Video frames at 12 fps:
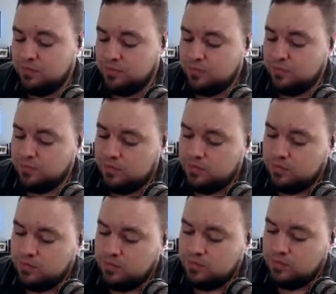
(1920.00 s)

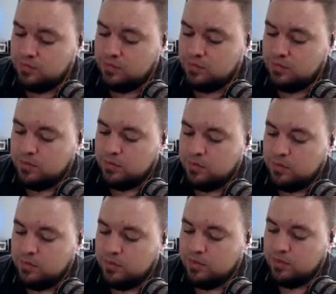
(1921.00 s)

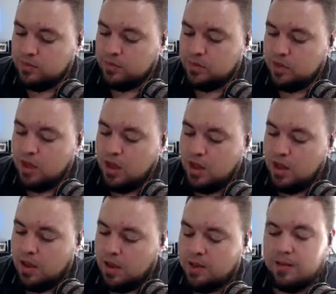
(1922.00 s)

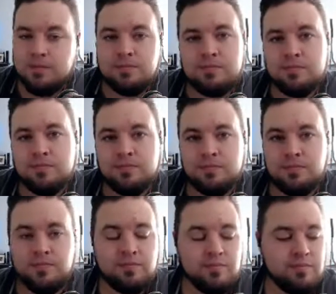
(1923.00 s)

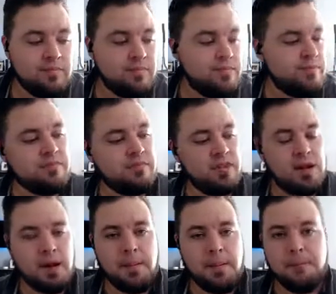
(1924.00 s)

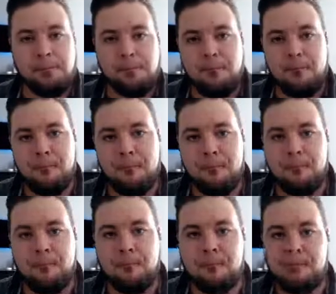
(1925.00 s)

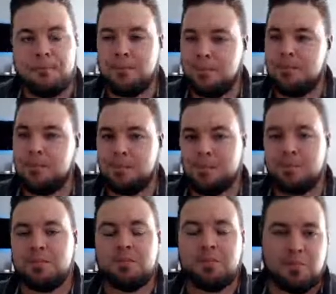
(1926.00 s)

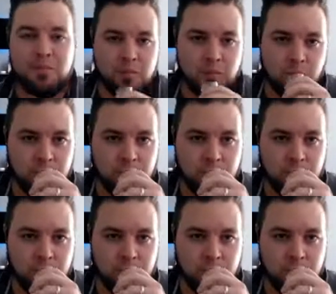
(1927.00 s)
The person shown says nothing.